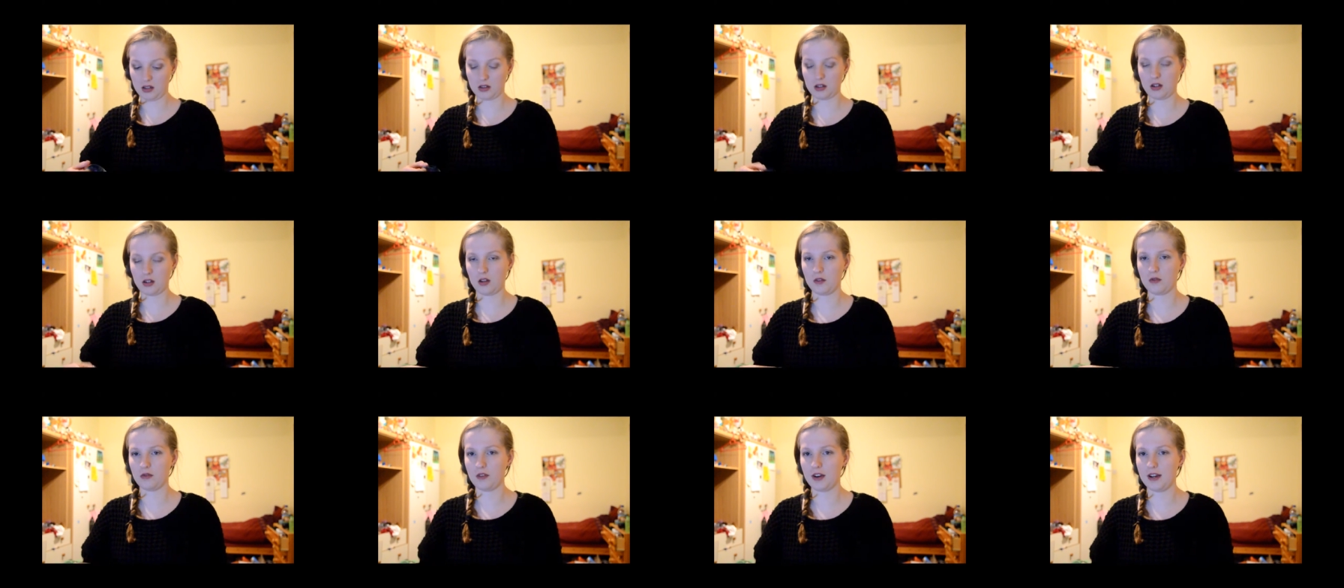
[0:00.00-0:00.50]

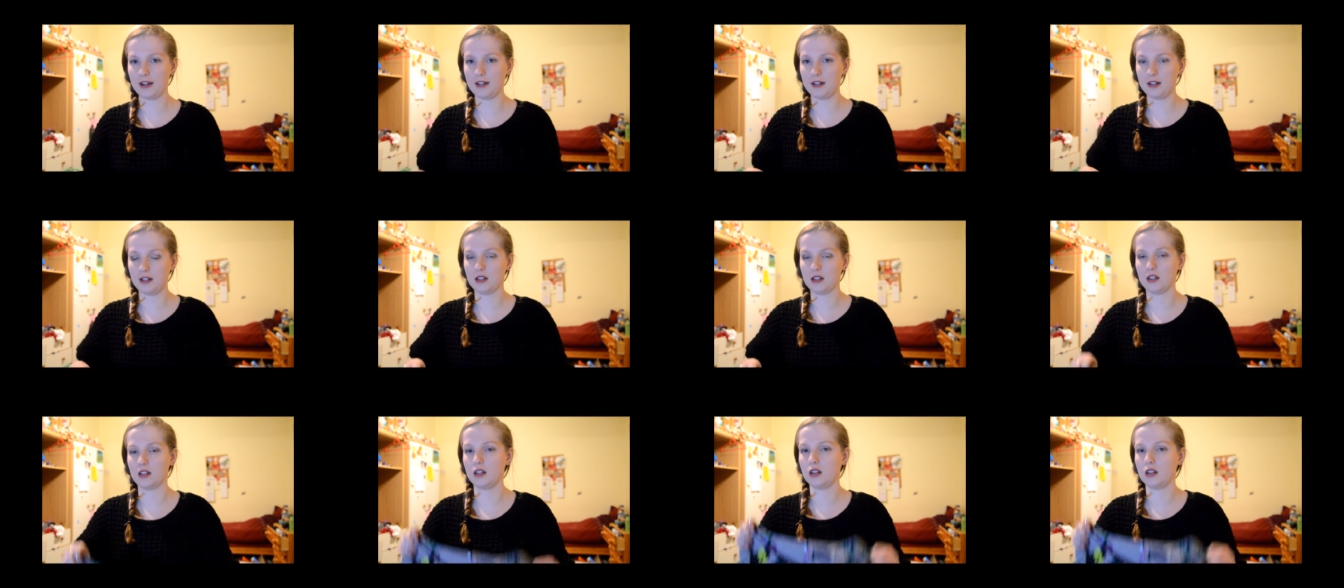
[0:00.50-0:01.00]
So you go find
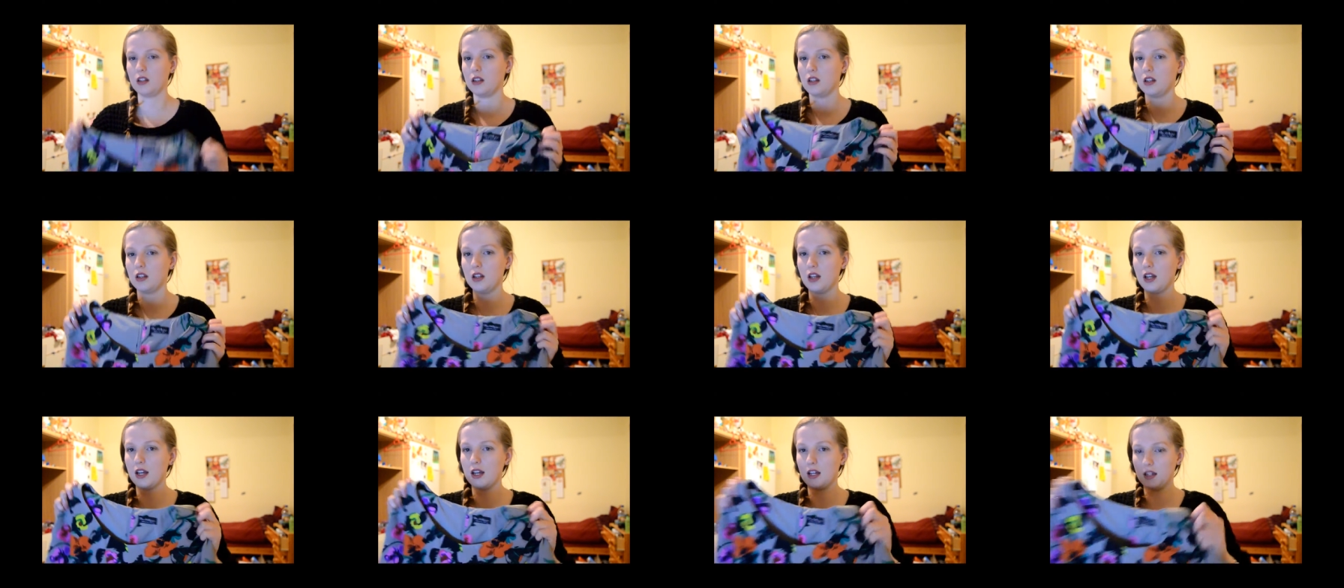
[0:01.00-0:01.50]
it
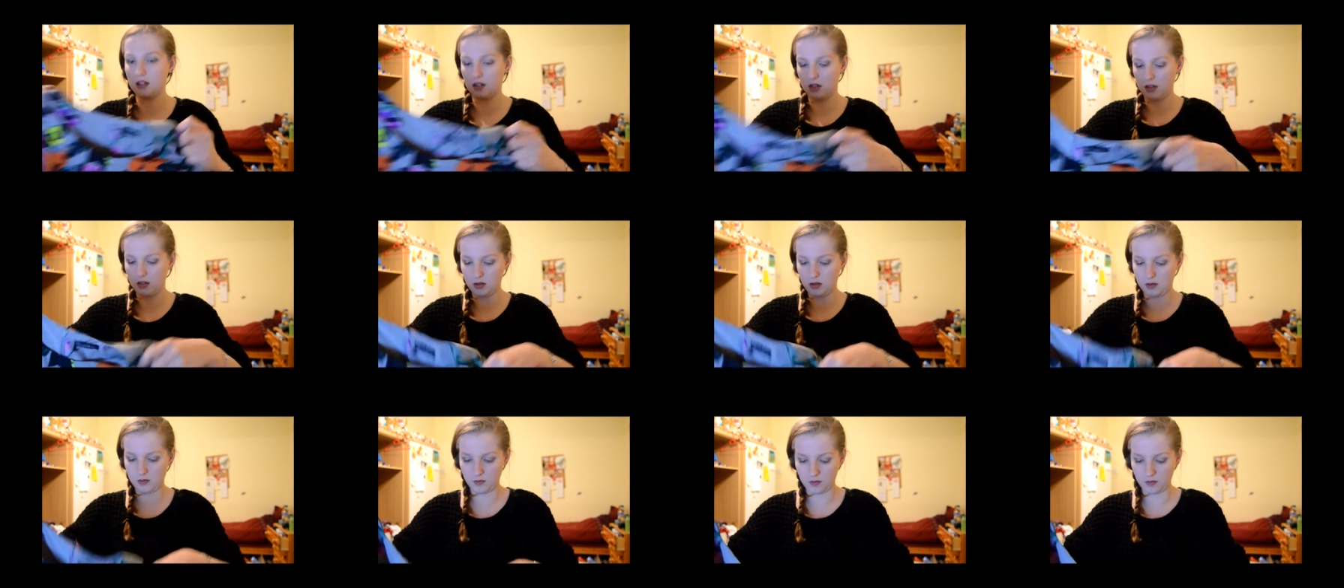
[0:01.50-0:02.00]
and it's
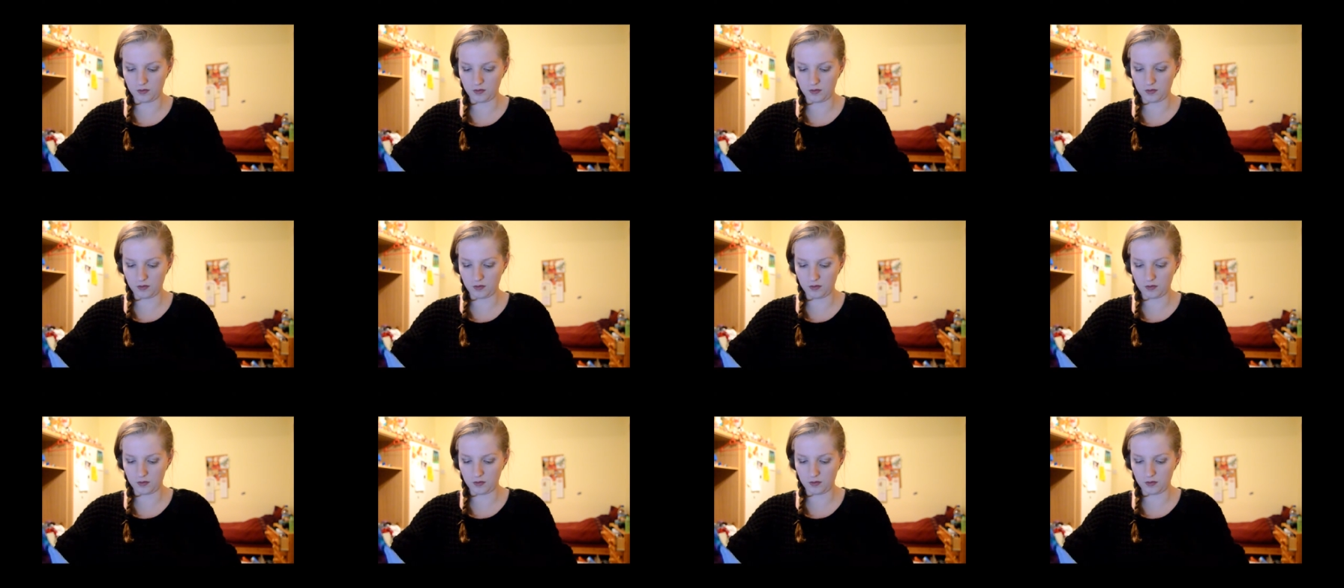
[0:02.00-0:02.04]
just